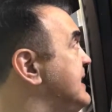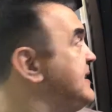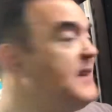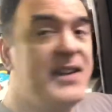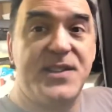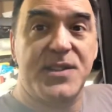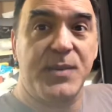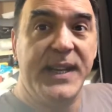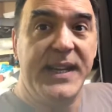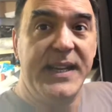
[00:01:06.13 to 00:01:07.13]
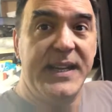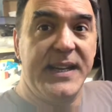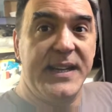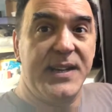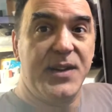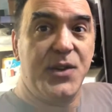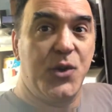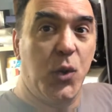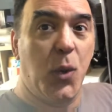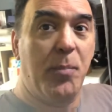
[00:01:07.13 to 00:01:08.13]
These three
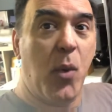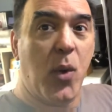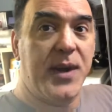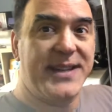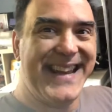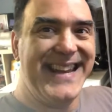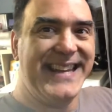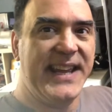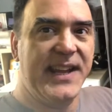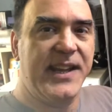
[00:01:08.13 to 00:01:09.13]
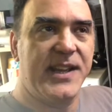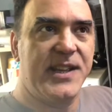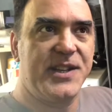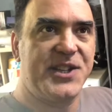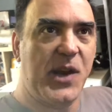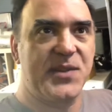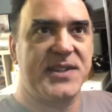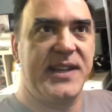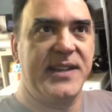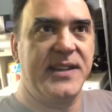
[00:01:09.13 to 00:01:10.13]
dual port ten gig
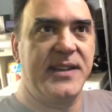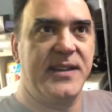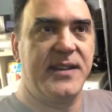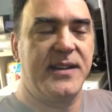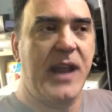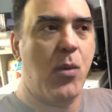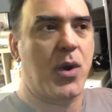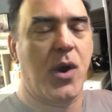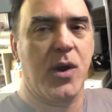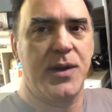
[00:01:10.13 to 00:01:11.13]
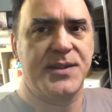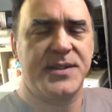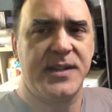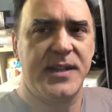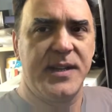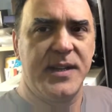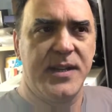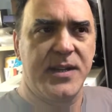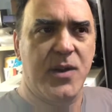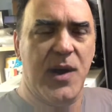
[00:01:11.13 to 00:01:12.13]
Chelsio network cards
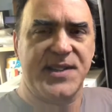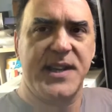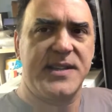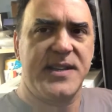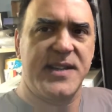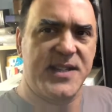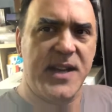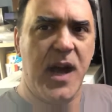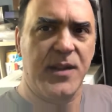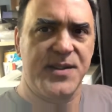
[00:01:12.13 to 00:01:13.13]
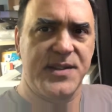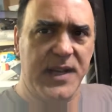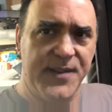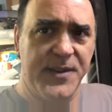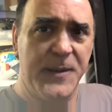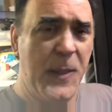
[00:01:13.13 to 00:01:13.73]
cost sixty-six dollars delivered.